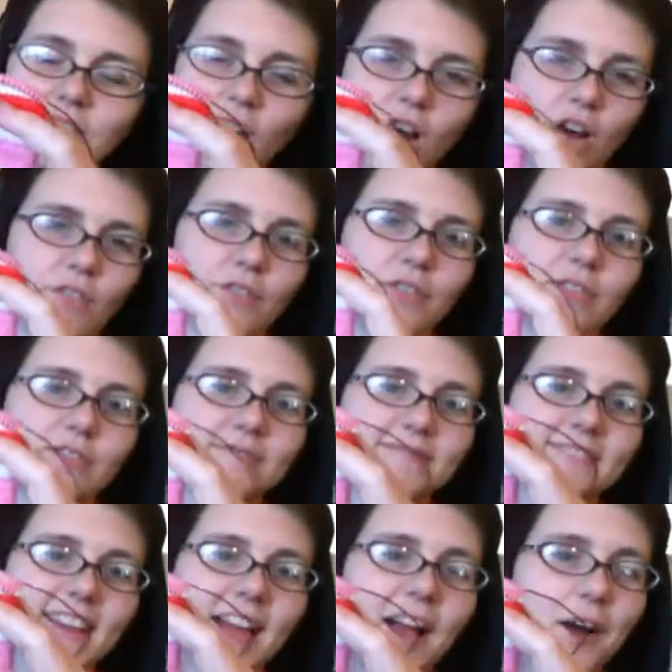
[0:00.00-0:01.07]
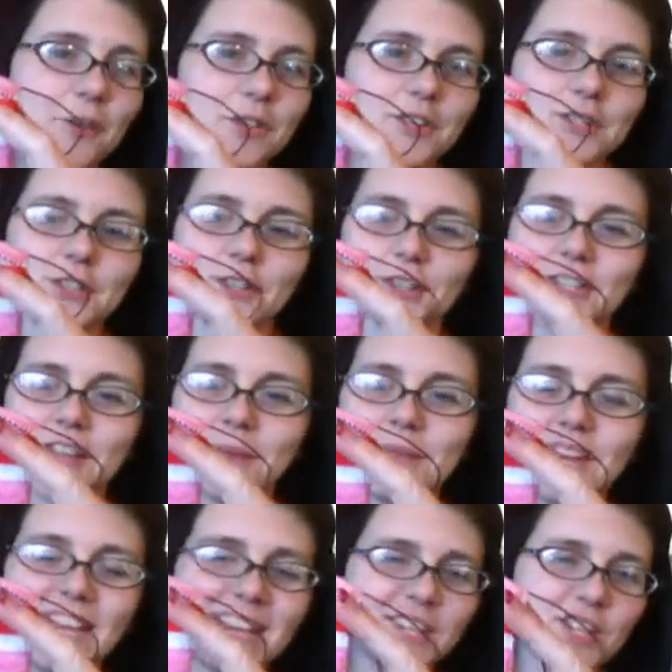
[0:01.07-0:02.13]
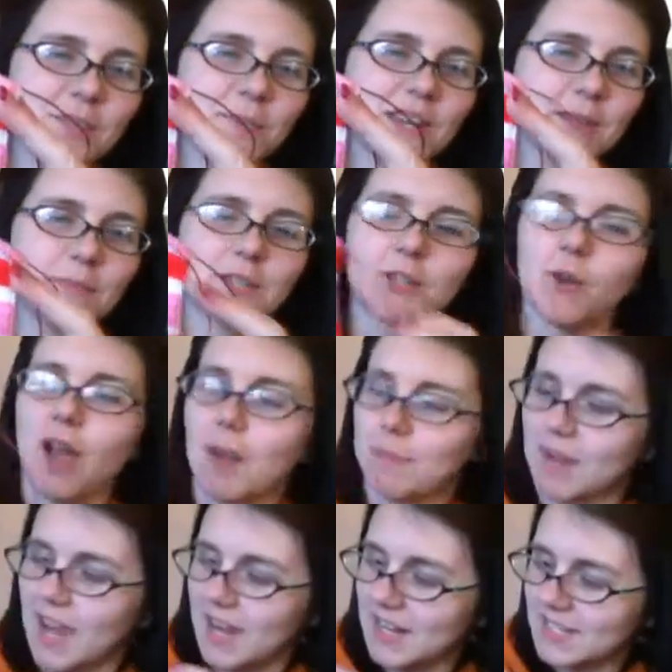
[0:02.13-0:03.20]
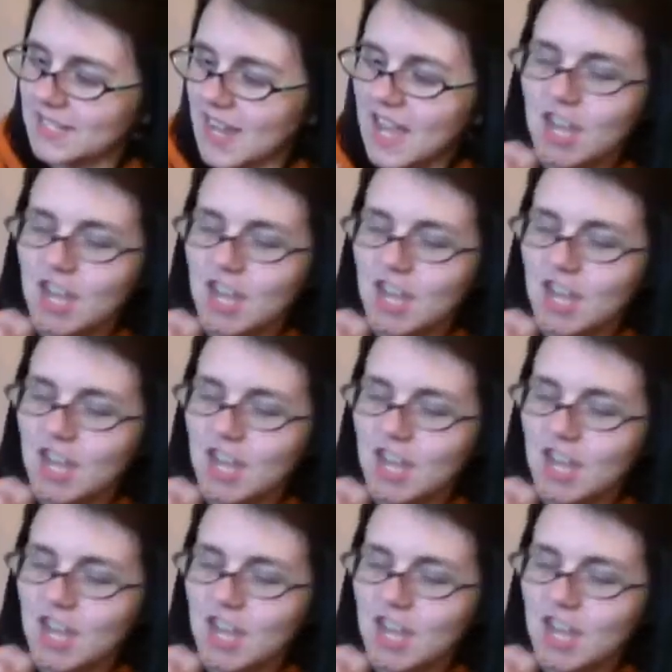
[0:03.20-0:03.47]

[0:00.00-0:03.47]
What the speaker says: love how this looks. I mean, it just makes me so happy. And